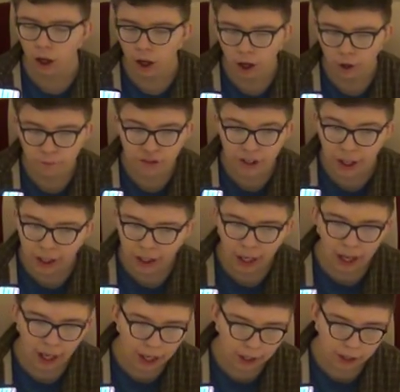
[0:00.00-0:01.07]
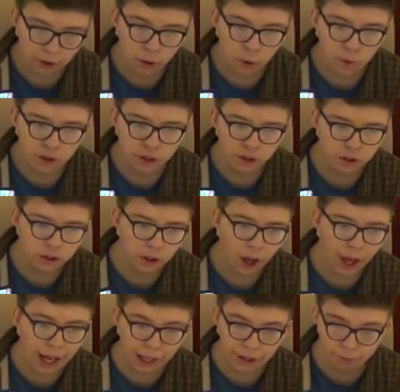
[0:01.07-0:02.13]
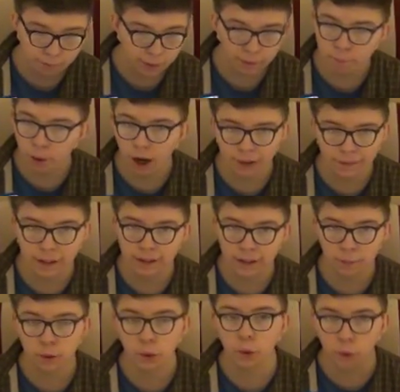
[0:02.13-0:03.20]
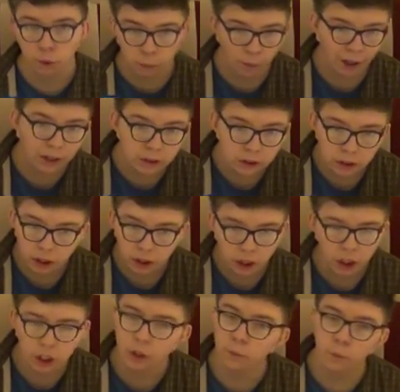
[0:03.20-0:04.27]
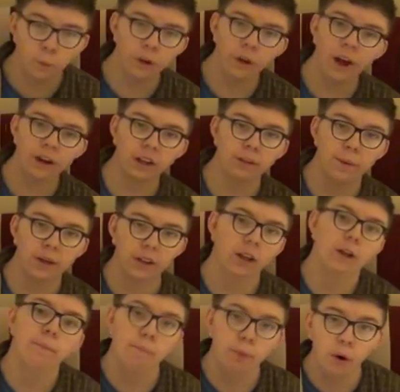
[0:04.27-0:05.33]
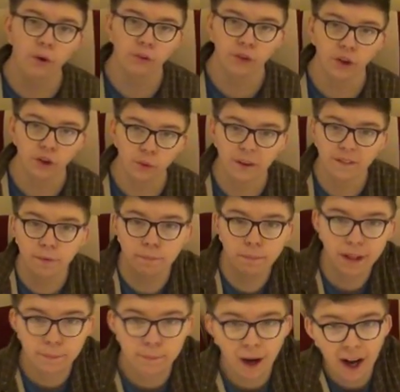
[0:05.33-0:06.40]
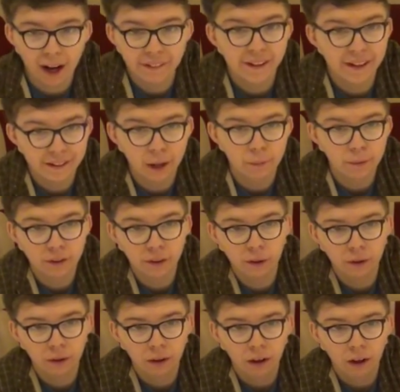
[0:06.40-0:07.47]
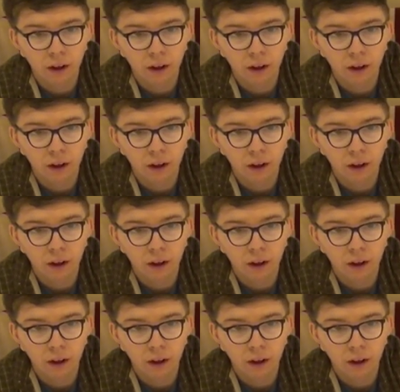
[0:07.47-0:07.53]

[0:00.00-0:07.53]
Sagan Akinolan had a big part in this episode as well. You wouldn't expect the composer to have a big part in this episode.